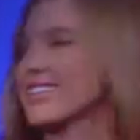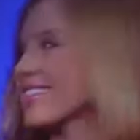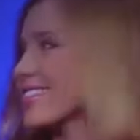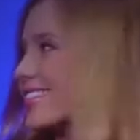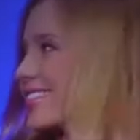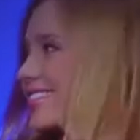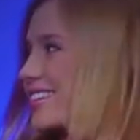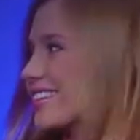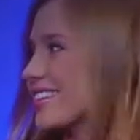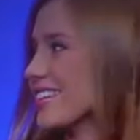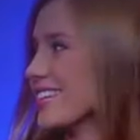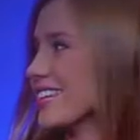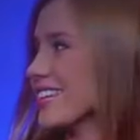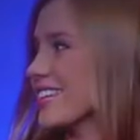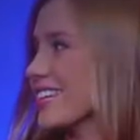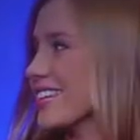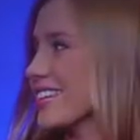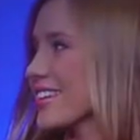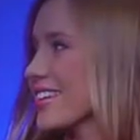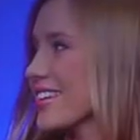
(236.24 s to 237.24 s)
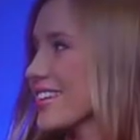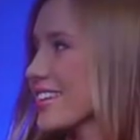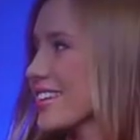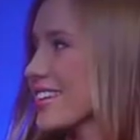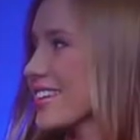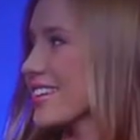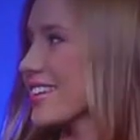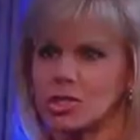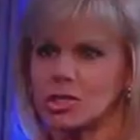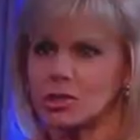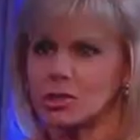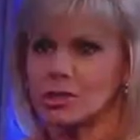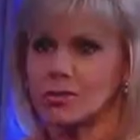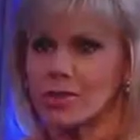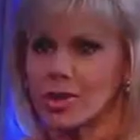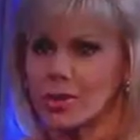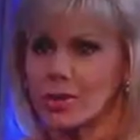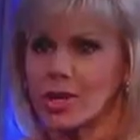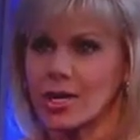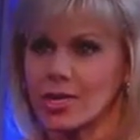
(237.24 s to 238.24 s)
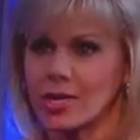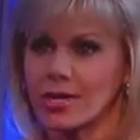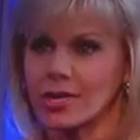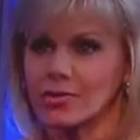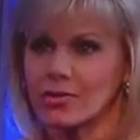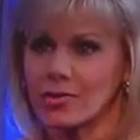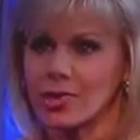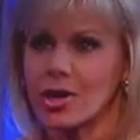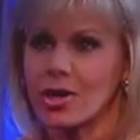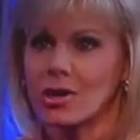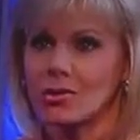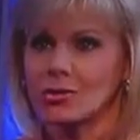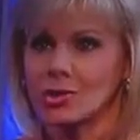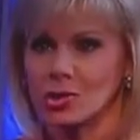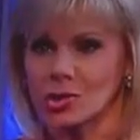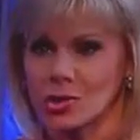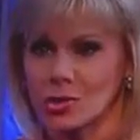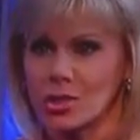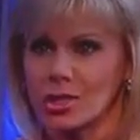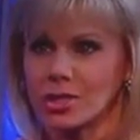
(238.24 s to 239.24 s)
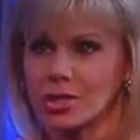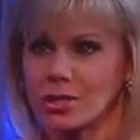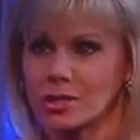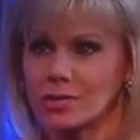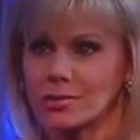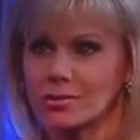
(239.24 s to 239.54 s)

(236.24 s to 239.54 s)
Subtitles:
So what can other women do if they want to get involved and join you?